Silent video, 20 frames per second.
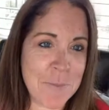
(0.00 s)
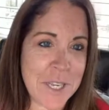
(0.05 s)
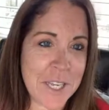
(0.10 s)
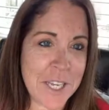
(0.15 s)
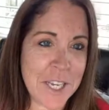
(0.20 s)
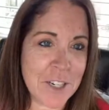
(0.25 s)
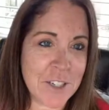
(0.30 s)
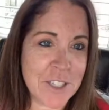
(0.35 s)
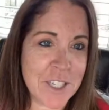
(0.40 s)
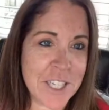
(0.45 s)

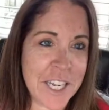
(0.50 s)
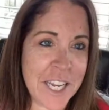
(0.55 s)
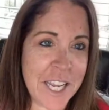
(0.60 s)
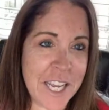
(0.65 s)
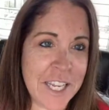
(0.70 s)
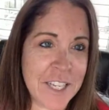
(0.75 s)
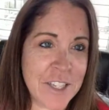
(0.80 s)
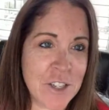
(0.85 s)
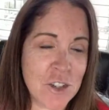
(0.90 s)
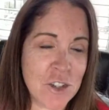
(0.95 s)
here
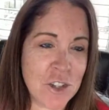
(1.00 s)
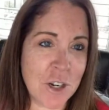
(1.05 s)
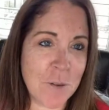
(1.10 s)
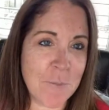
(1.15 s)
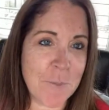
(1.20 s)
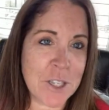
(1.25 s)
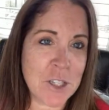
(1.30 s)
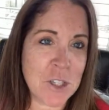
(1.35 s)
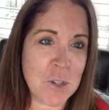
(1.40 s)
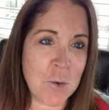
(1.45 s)
today to share
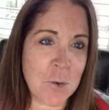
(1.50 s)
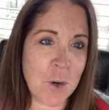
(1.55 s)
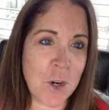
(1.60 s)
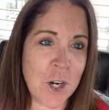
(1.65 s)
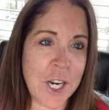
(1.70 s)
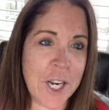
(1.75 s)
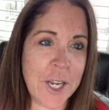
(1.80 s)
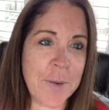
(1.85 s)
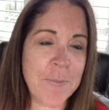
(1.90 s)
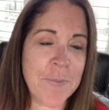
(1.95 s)
my
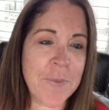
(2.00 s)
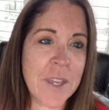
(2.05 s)
story.